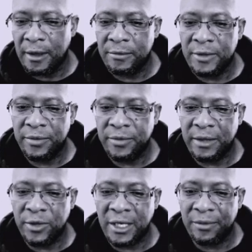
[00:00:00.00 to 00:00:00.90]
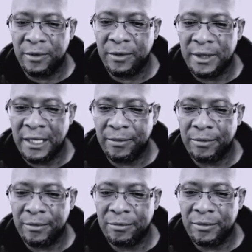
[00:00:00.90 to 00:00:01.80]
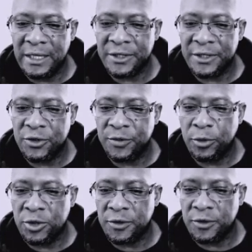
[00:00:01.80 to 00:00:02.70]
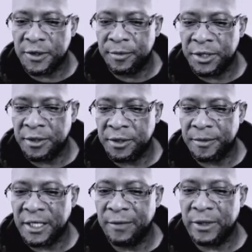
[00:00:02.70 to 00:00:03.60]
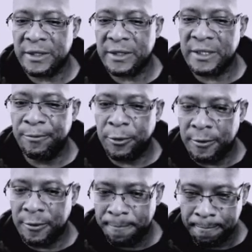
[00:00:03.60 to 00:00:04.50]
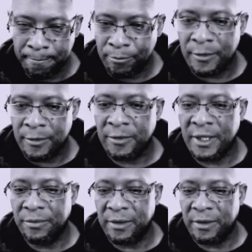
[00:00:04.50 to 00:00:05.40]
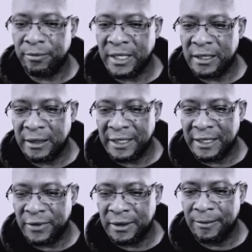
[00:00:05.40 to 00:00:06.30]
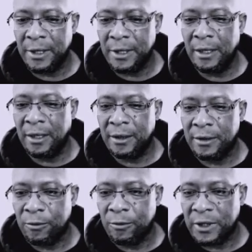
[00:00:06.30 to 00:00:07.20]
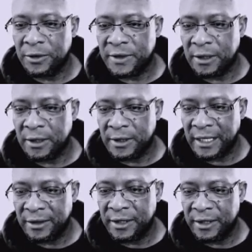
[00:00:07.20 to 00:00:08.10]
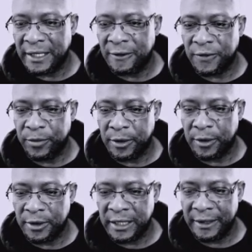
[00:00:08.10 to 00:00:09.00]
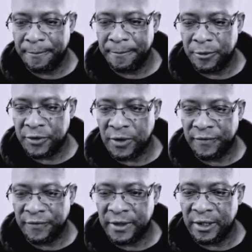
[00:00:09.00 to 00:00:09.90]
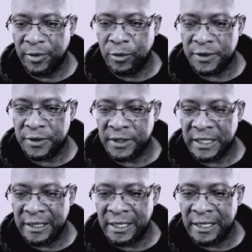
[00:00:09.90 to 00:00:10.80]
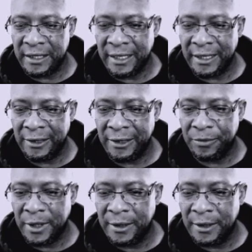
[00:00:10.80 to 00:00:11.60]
Maybe I'm not happy with that. Let's just push on to the bishop. Keep it simple. Keep it beginner level. We could still take the knight off the board here. So I think they'll be wanting to get their knight out.